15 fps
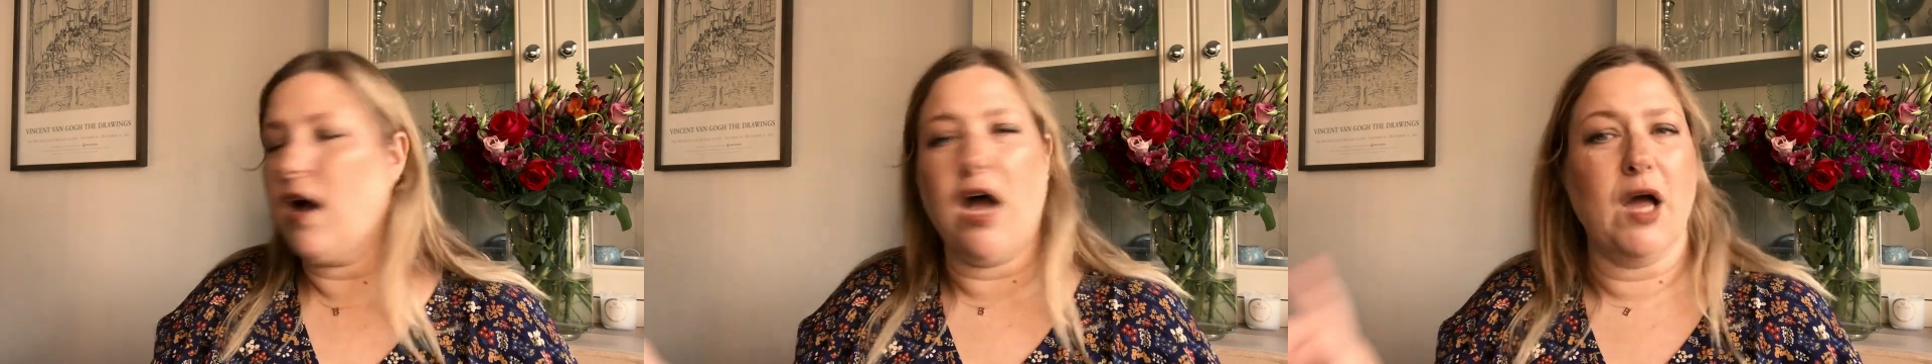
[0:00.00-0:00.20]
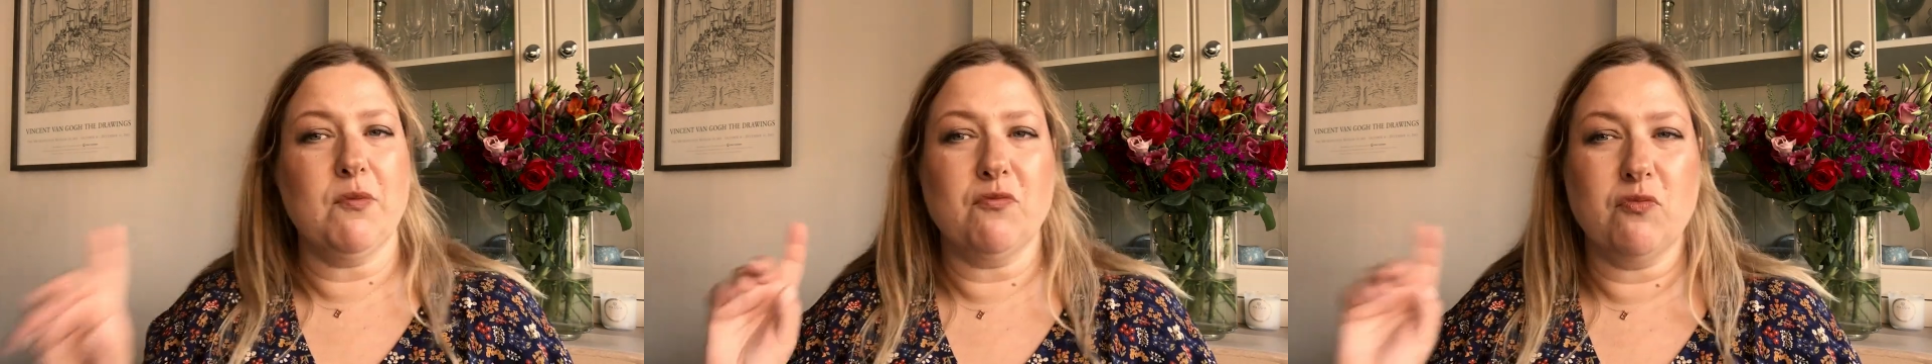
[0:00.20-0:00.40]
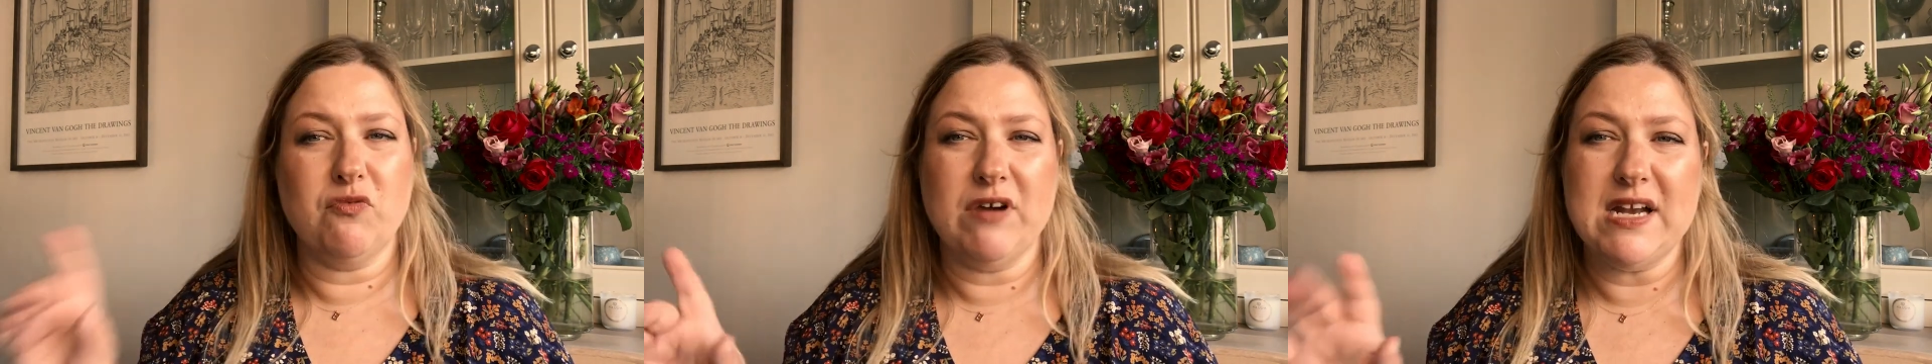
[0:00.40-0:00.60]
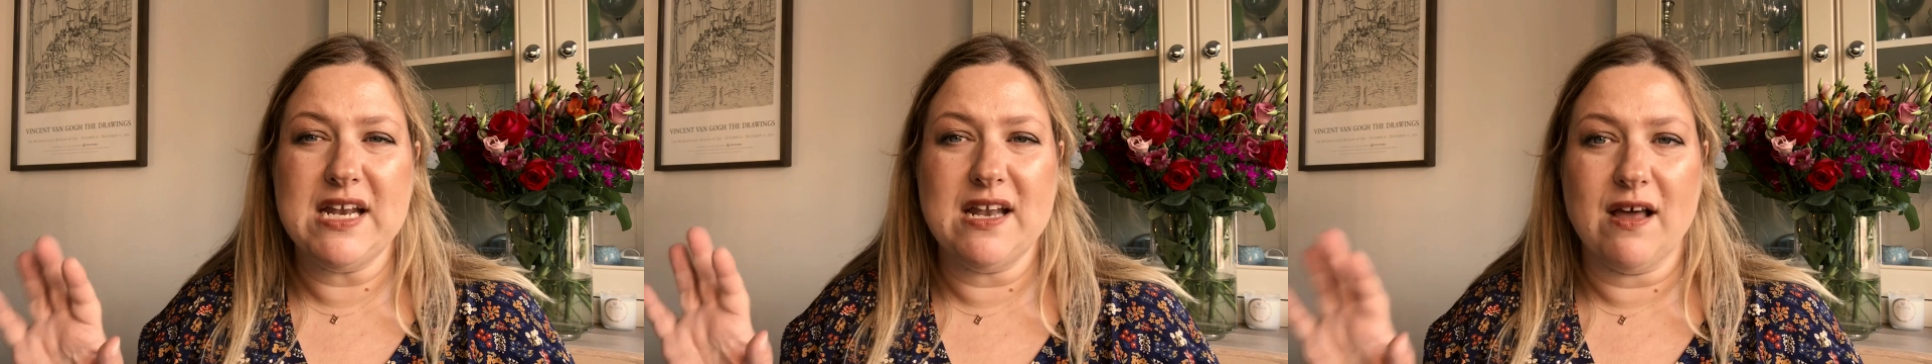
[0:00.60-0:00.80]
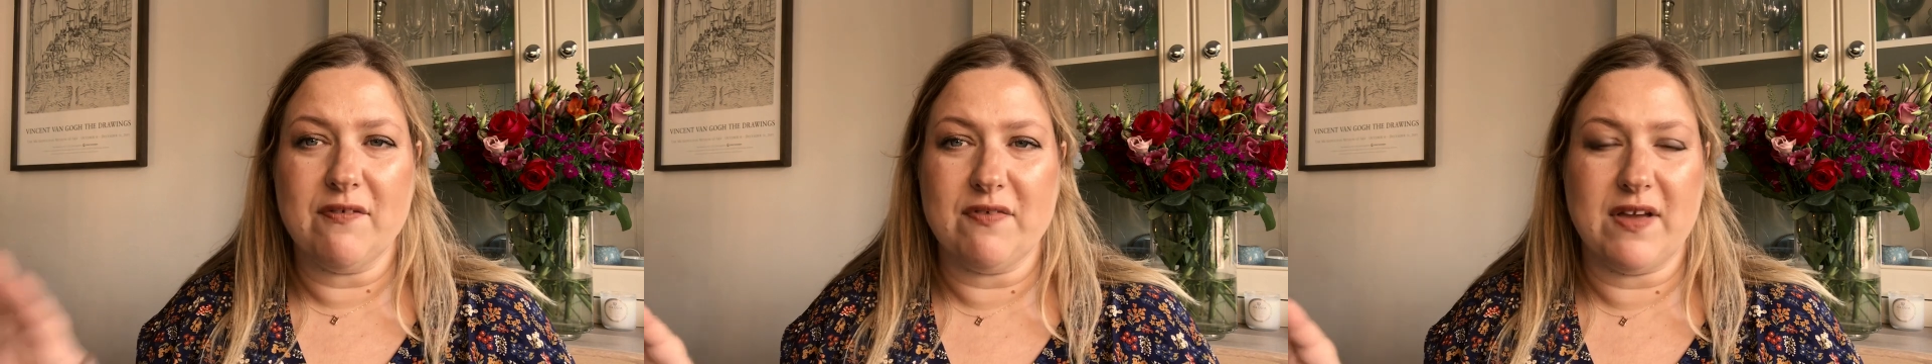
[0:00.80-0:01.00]
I'm
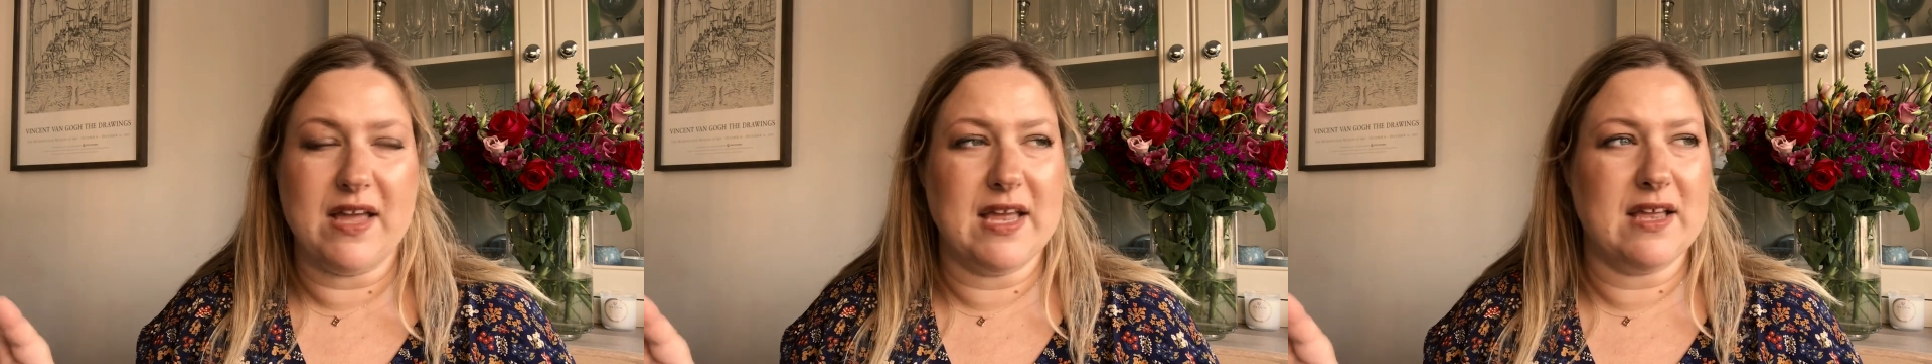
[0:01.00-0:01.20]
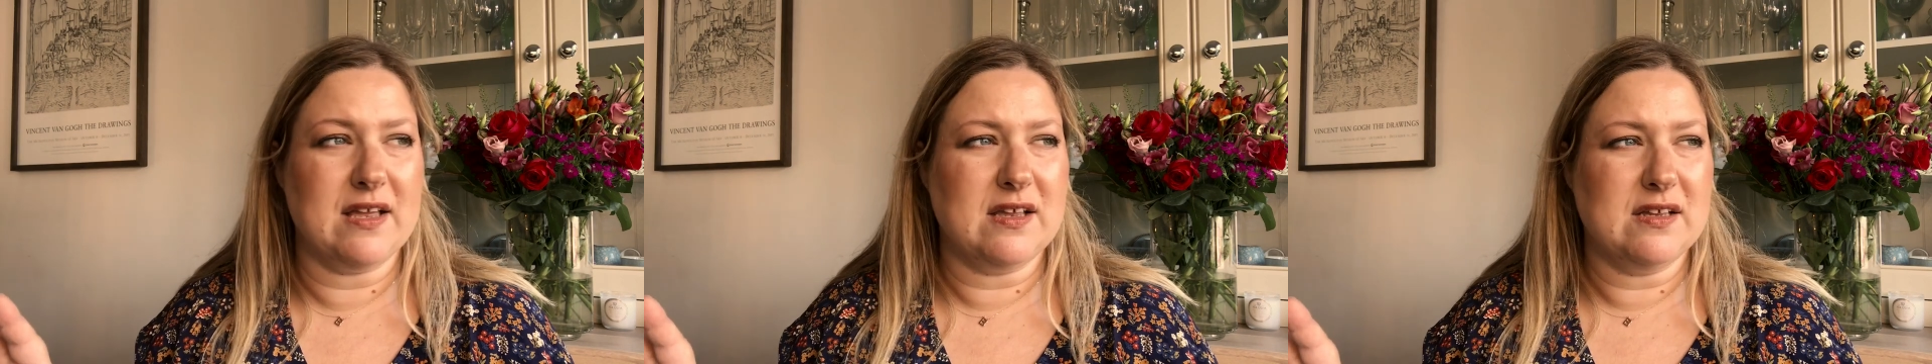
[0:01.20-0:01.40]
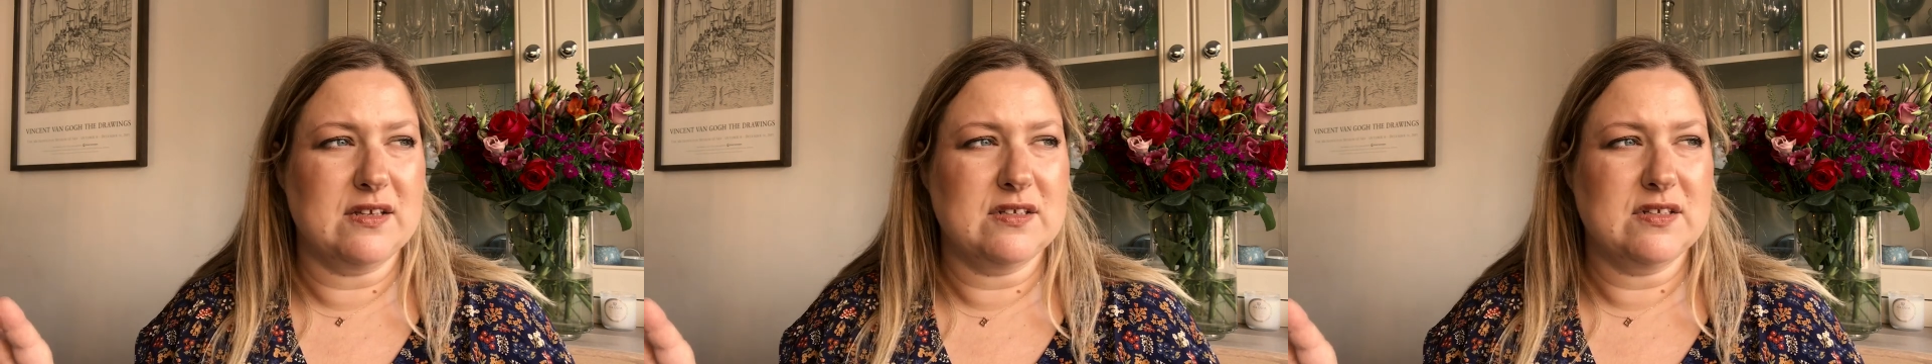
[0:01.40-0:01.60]
really loving,